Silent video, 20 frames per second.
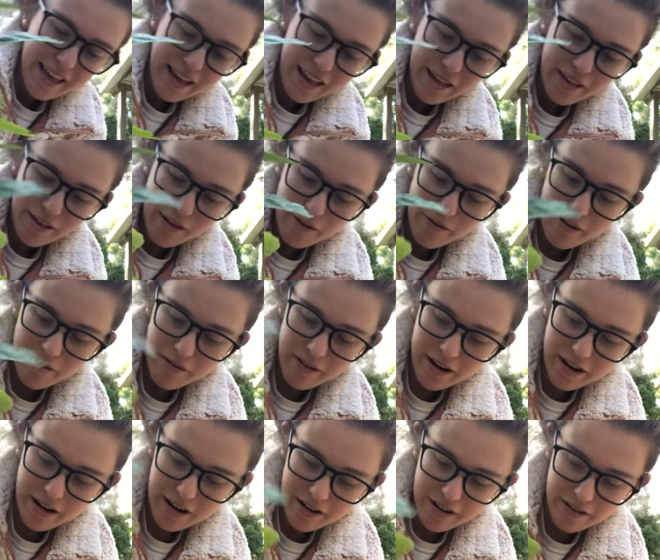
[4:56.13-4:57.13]
So what we're
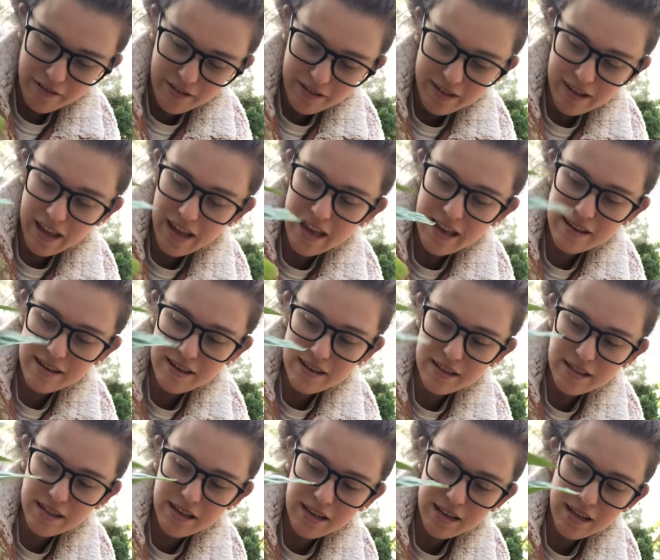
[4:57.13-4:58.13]
gonna do is, the
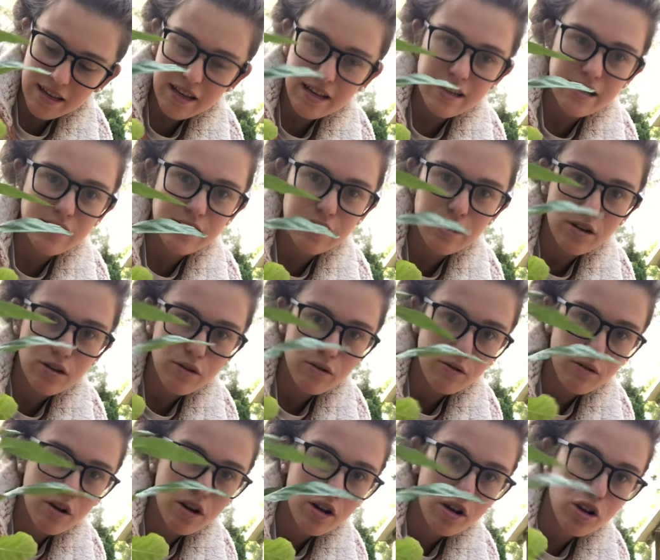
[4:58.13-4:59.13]
easiest thing is
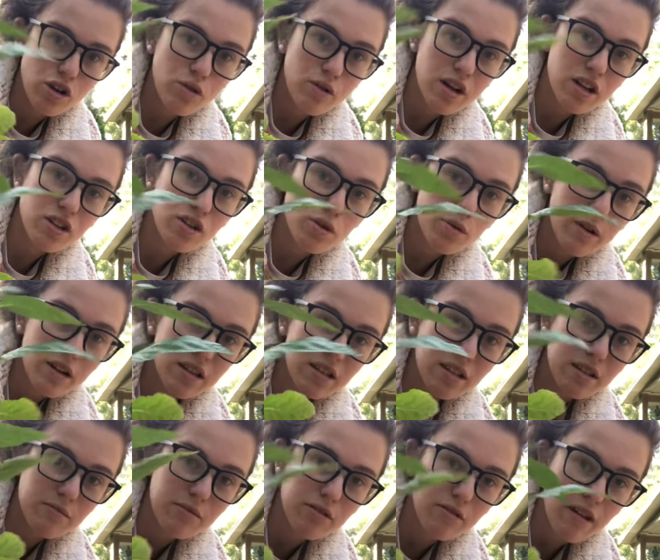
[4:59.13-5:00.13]
you can twist
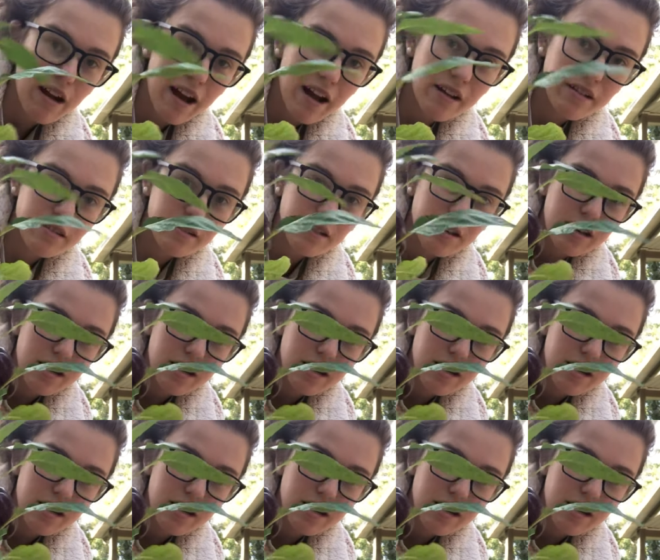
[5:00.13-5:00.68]
them around,